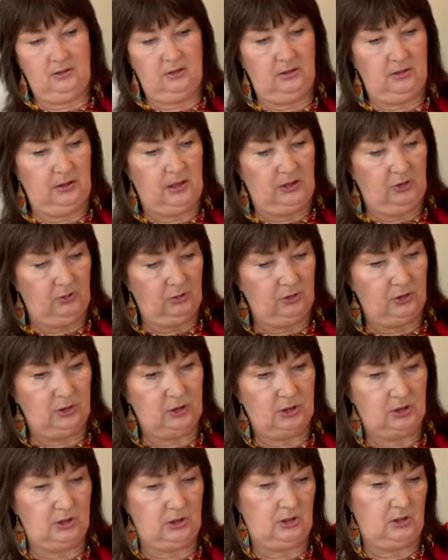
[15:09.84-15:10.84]
That
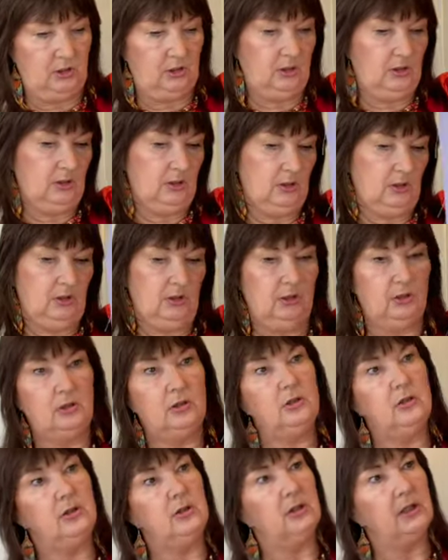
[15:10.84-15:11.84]
looks
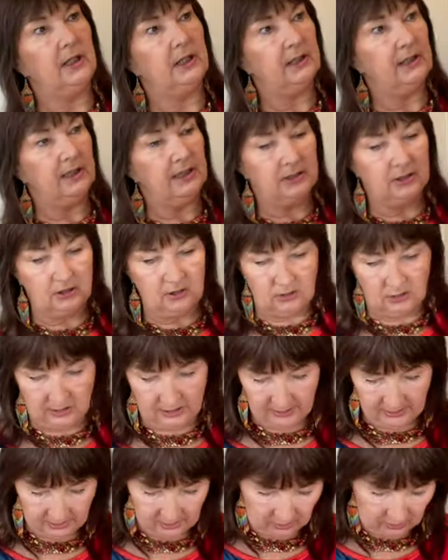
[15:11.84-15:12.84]
like it hasn't got
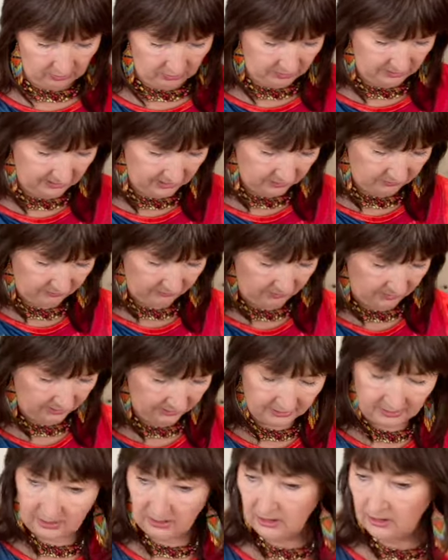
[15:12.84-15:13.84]
anything on, that's
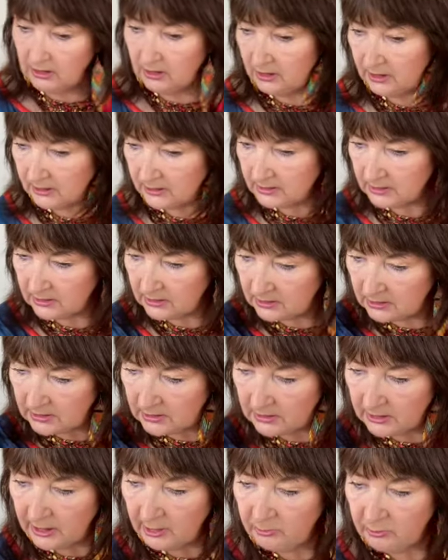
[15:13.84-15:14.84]
fine. That's the
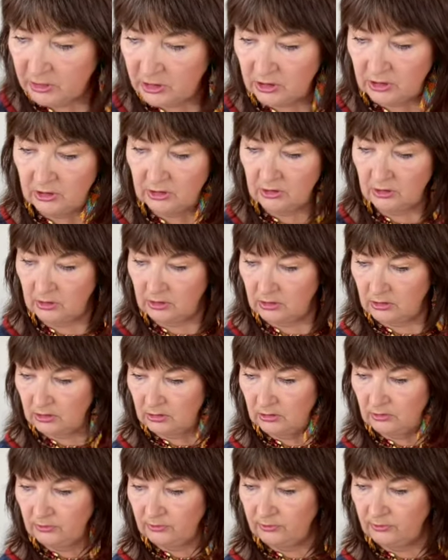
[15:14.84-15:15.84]
same
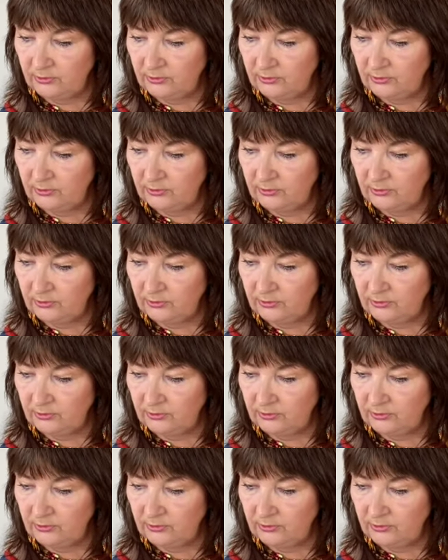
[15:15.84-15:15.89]
stuff.